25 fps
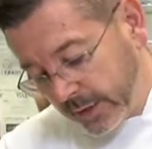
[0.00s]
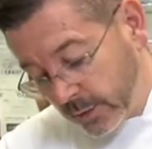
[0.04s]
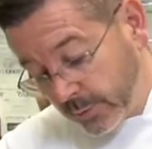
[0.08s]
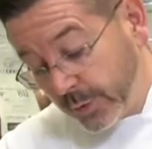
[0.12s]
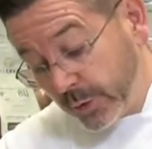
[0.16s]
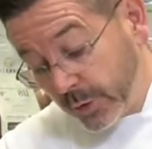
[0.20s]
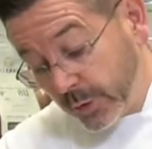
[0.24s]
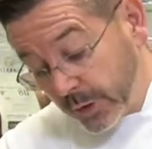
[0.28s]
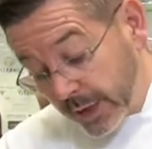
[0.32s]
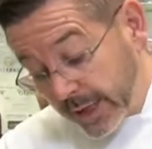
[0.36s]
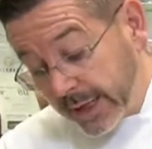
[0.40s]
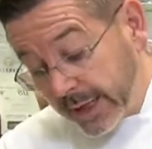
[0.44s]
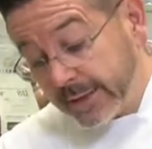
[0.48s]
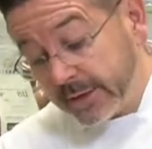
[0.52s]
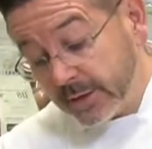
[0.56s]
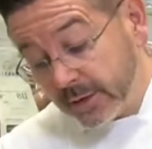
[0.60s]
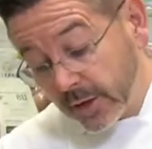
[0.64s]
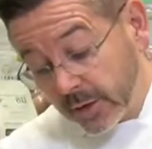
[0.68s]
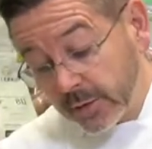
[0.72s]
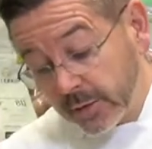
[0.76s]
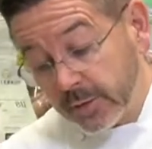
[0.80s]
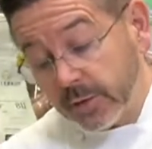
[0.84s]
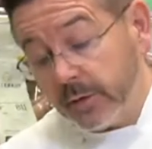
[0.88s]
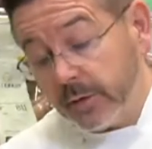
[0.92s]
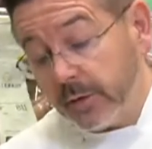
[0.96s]
pure
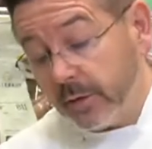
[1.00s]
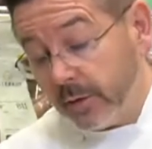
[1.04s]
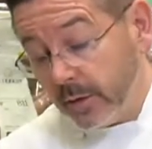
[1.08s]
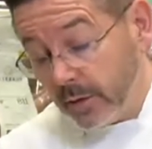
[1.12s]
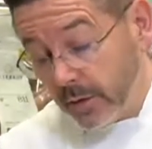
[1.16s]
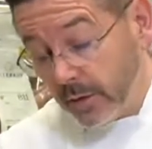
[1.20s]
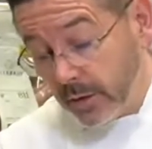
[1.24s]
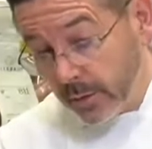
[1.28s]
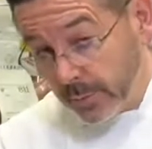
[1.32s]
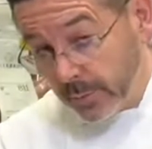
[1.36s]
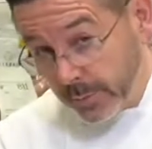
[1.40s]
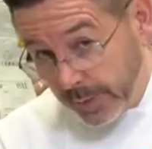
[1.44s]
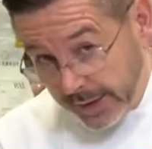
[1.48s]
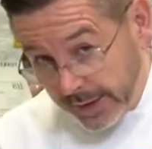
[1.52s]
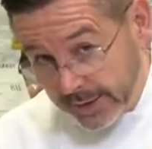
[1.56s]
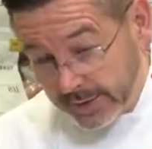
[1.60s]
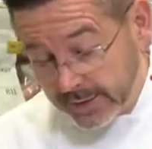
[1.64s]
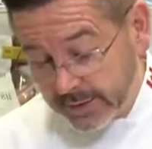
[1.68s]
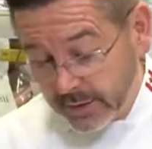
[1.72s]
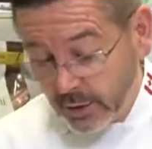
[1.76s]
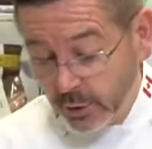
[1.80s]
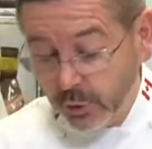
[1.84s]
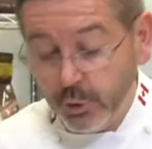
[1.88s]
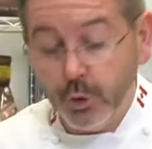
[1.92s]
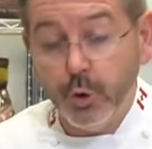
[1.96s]
hazelnut
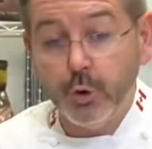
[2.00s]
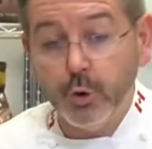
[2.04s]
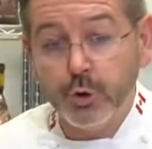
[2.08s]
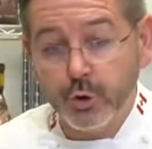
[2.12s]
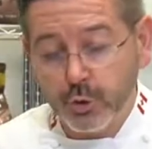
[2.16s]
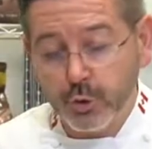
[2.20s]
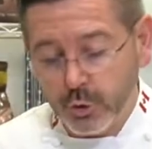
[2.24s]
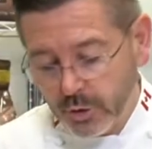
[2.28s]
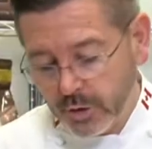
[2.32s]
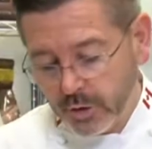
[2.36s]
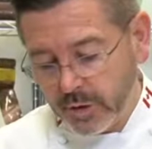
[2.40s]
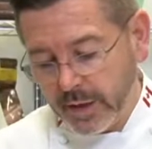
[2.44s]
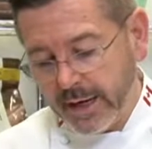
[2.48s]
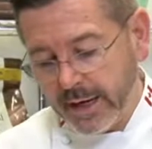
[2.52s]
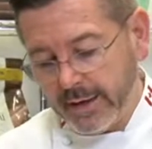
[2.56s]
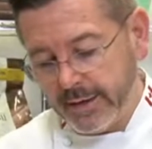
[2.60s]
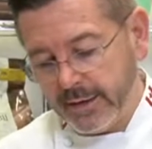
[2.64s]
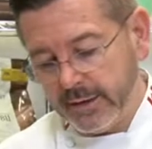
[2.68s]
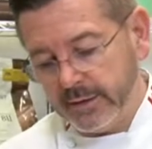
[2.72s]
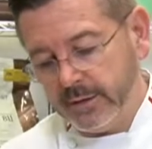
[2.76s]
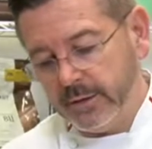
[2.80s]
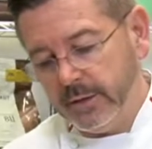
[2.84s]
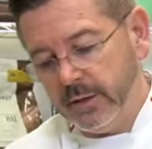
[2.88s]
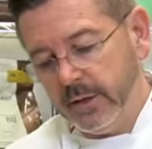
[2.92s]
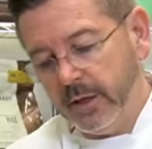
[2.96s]
paste, no sugar
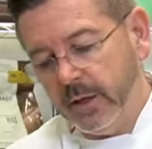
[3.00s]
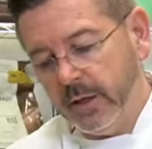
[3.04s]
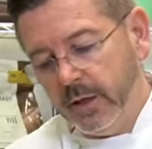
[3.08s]
added.